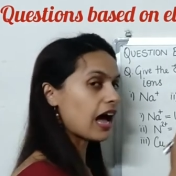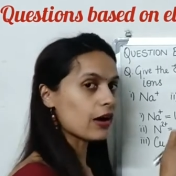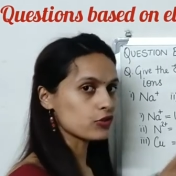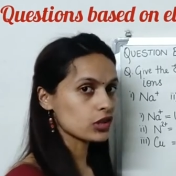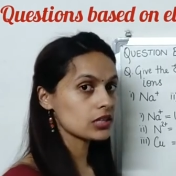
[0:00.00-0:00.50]

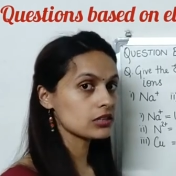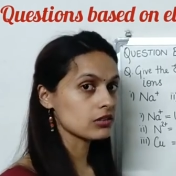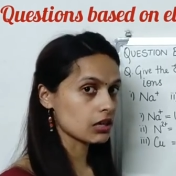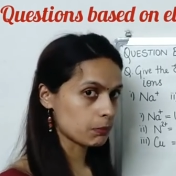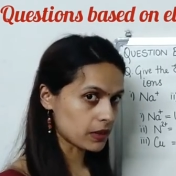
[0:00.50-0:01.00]
After
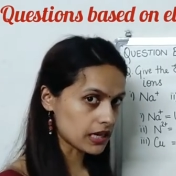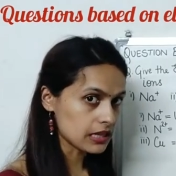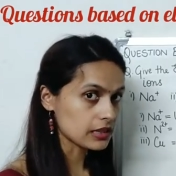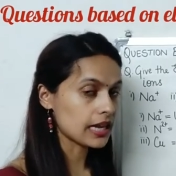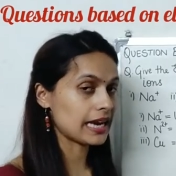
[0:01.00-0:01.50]

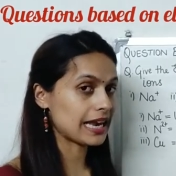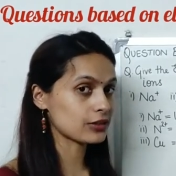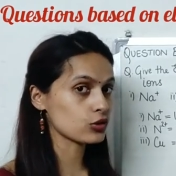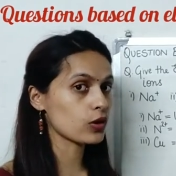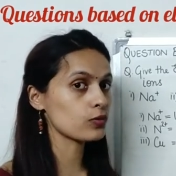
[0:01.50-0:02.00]
3p, the
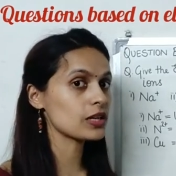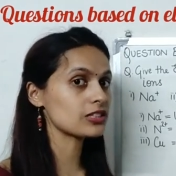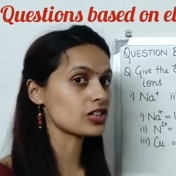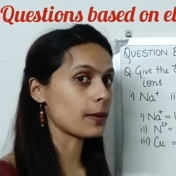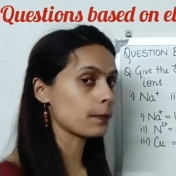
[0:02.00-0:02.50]
electron
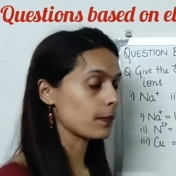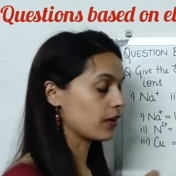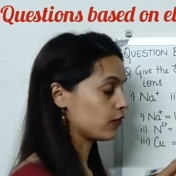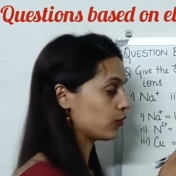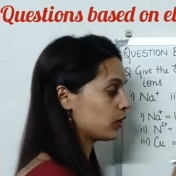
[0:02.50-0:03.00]

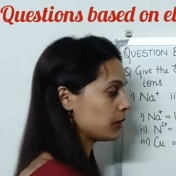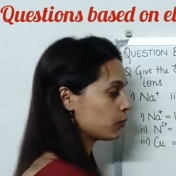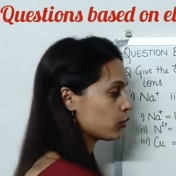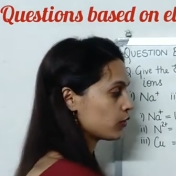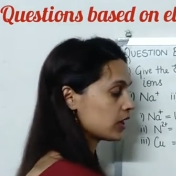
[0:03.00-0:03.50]
will
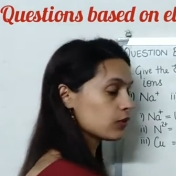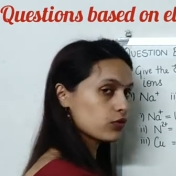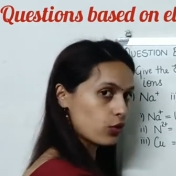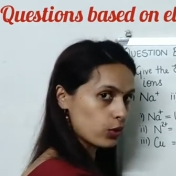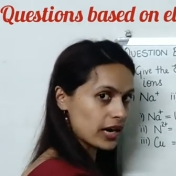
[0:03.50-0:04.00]
move in
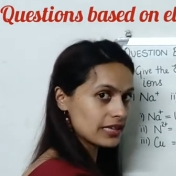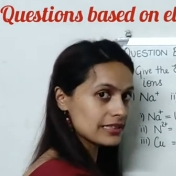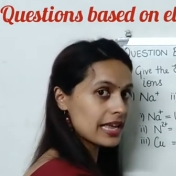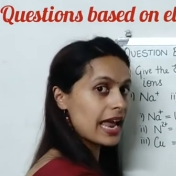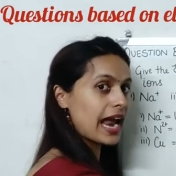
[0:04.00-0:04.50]

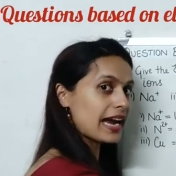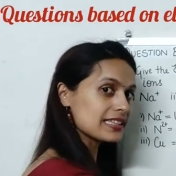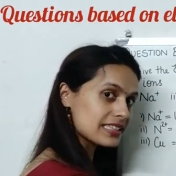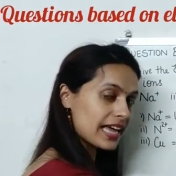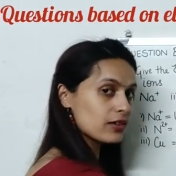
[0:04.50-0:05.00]
4s
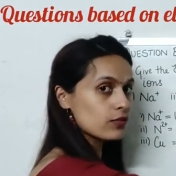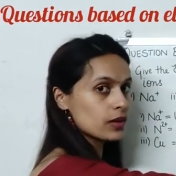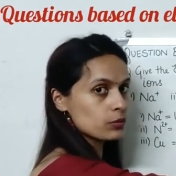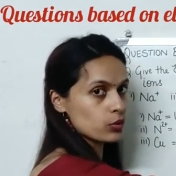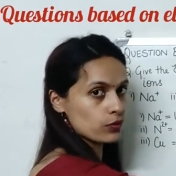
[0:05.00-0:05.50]
and then
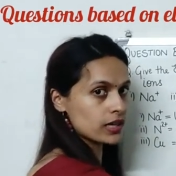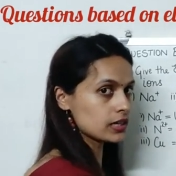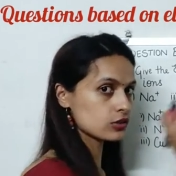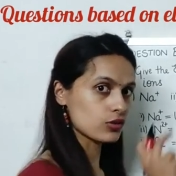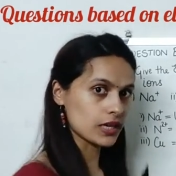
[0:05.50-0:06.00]
will move
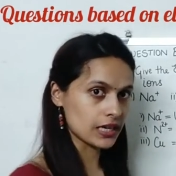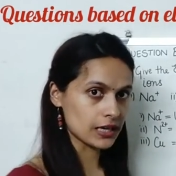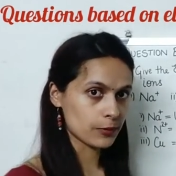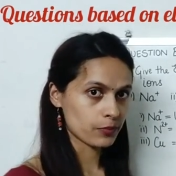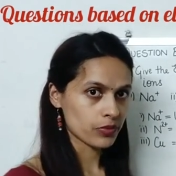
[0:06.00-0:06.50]
in 3d.